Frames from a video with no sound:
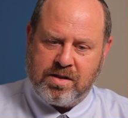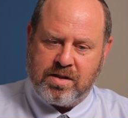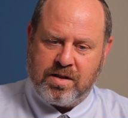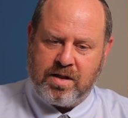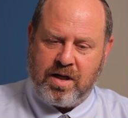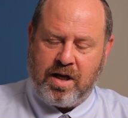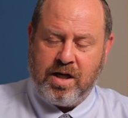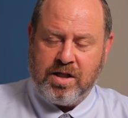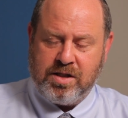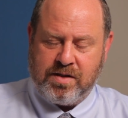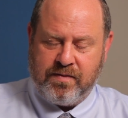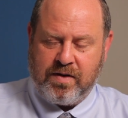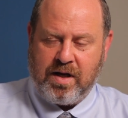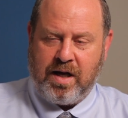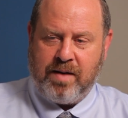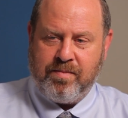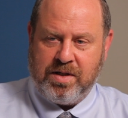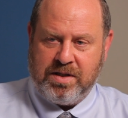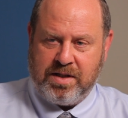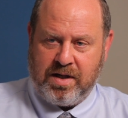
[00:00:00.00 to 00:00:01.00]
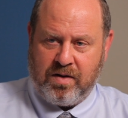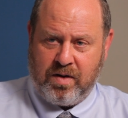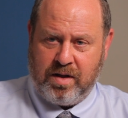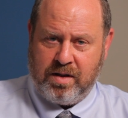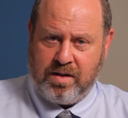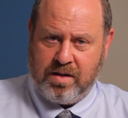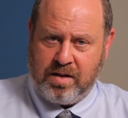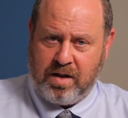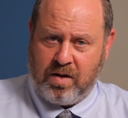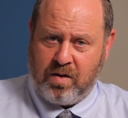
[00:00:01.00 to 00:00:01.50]
kinds of commentary
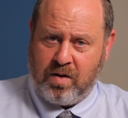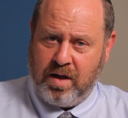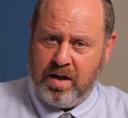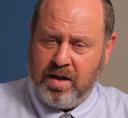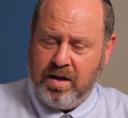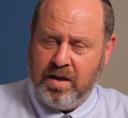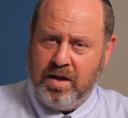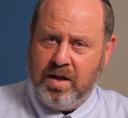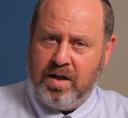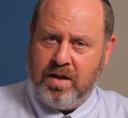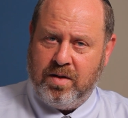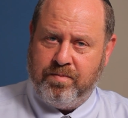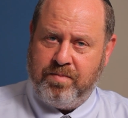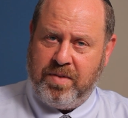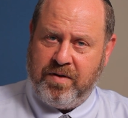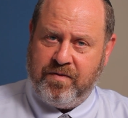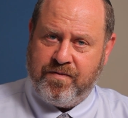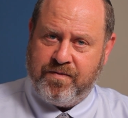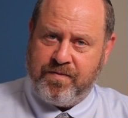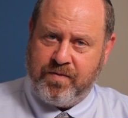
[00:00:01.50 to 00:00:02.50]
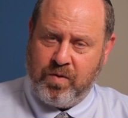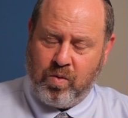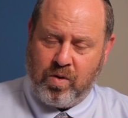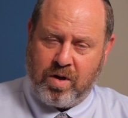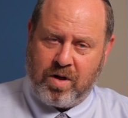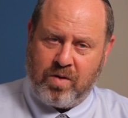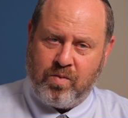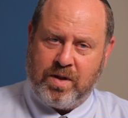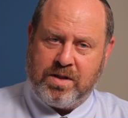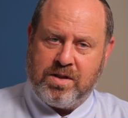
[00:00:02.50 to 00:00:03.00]
on the Torah,
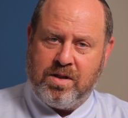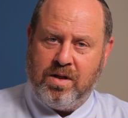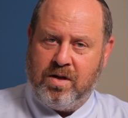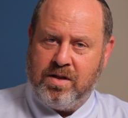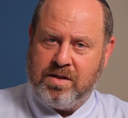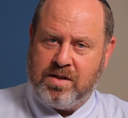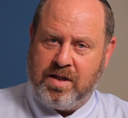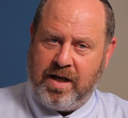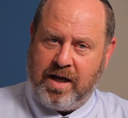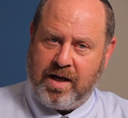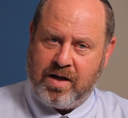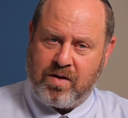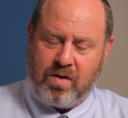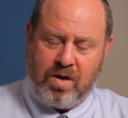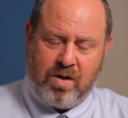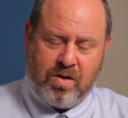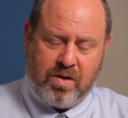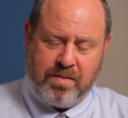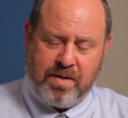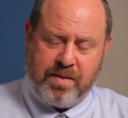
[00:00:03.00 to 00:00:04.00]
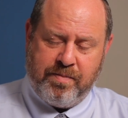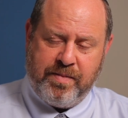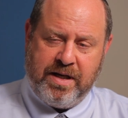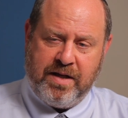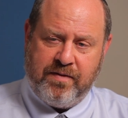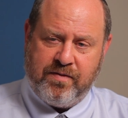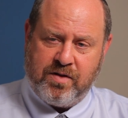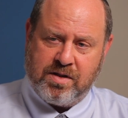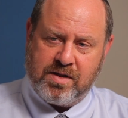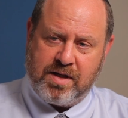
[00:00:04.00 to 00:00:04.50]
before what's known as the Achronim, the
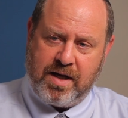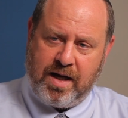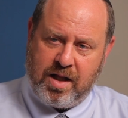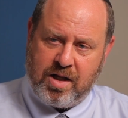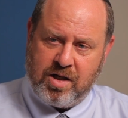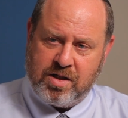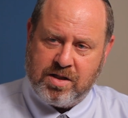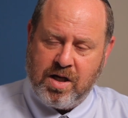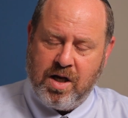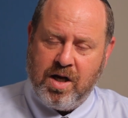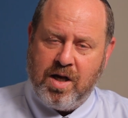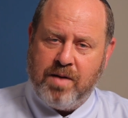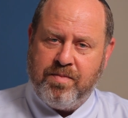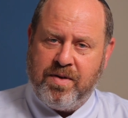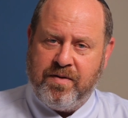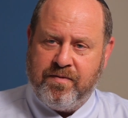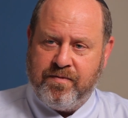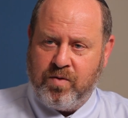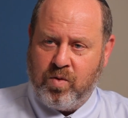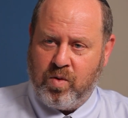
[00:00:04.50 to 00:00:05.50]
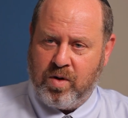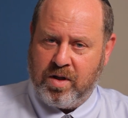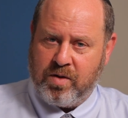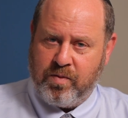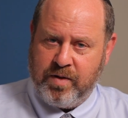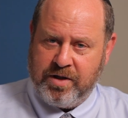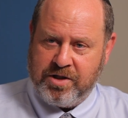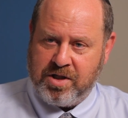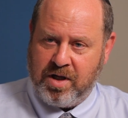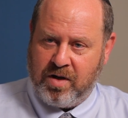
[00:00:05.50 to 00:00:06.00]
medieval scholars, before the
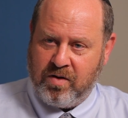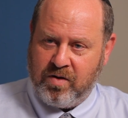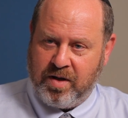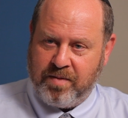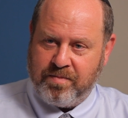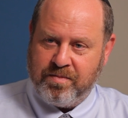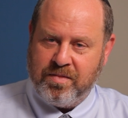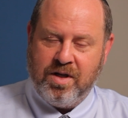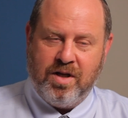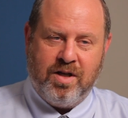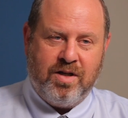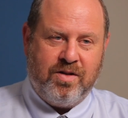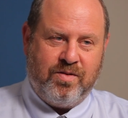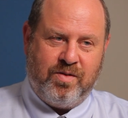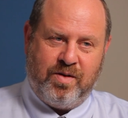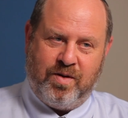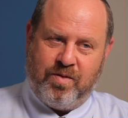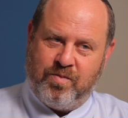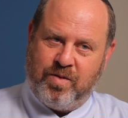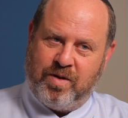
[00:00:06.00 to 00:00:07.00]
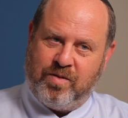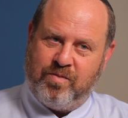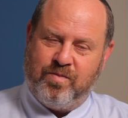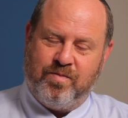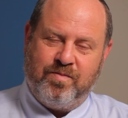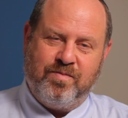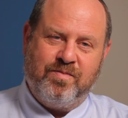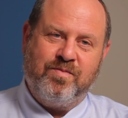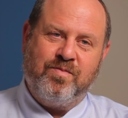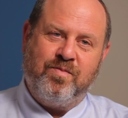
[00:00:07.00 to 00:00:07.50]
Rishonim, what
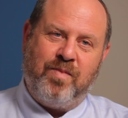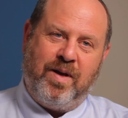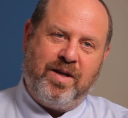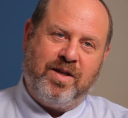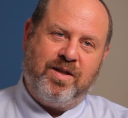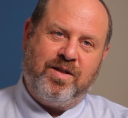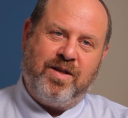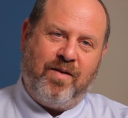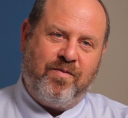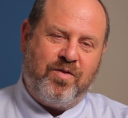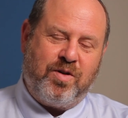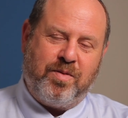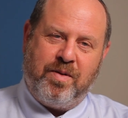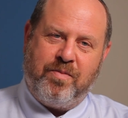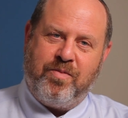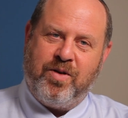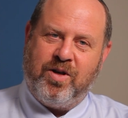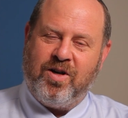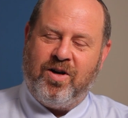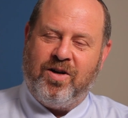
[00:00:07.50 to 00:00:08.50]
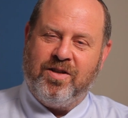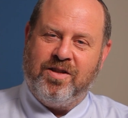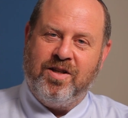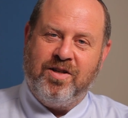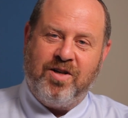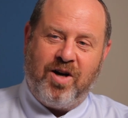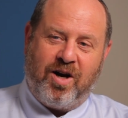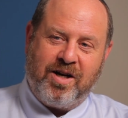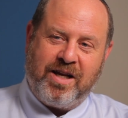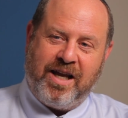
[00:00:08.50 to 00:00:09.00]
might comfortably be called the
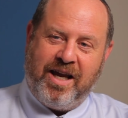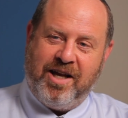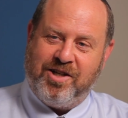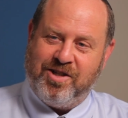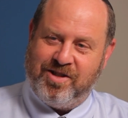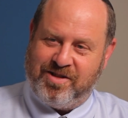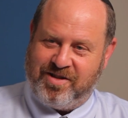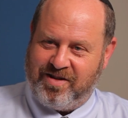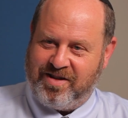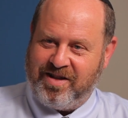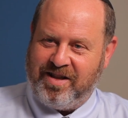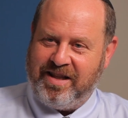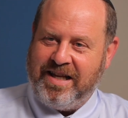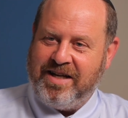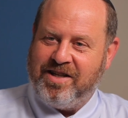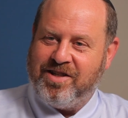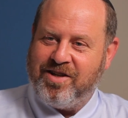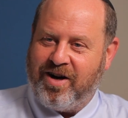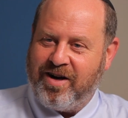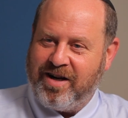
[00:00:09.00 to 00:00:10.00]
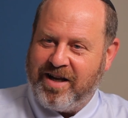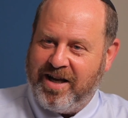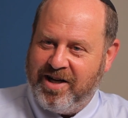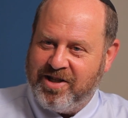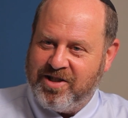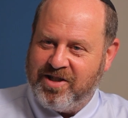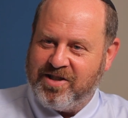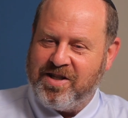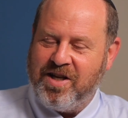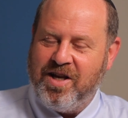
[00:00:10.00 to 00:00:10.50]
Dark Ages or the Late Dark
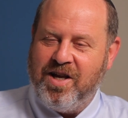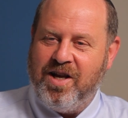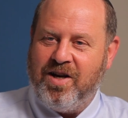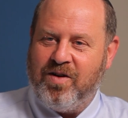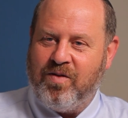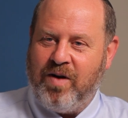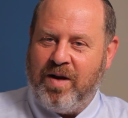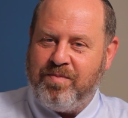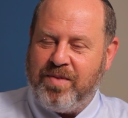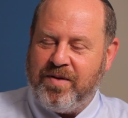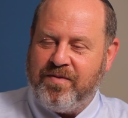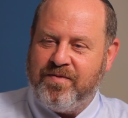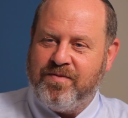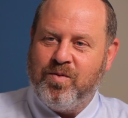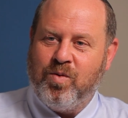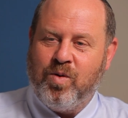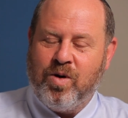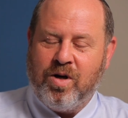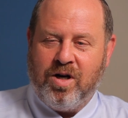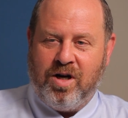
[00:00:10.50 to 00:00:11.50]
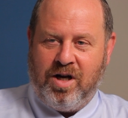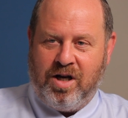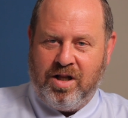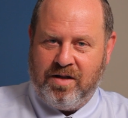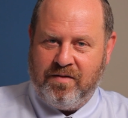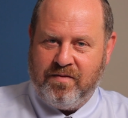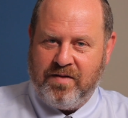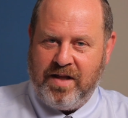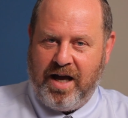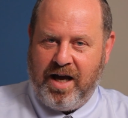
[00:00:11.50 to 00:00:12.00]
Ages, right? Before
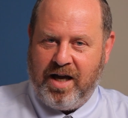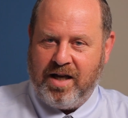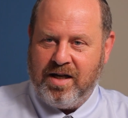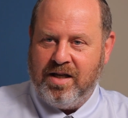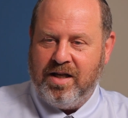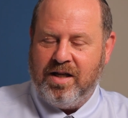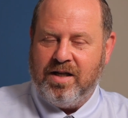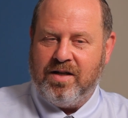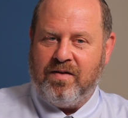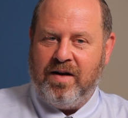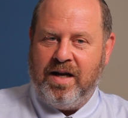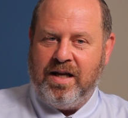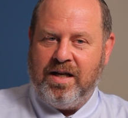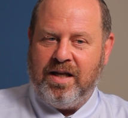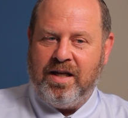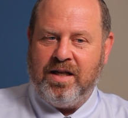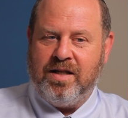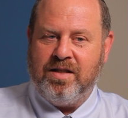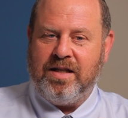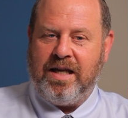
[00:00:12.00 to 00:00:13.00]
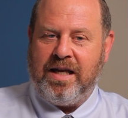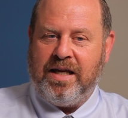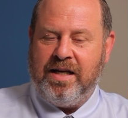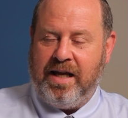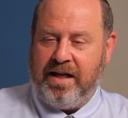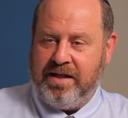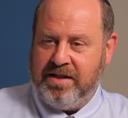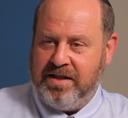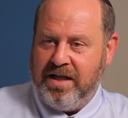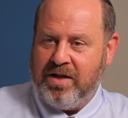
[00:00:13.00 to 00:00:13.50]
all of that, right, in
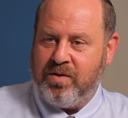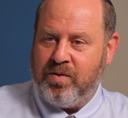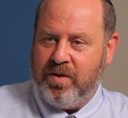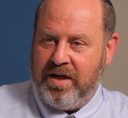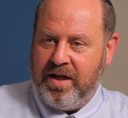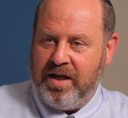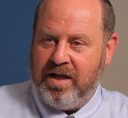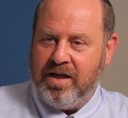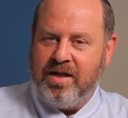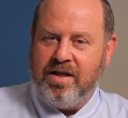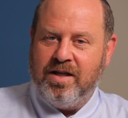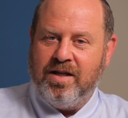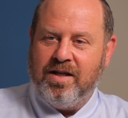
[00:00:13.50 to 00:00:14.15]
antiquity,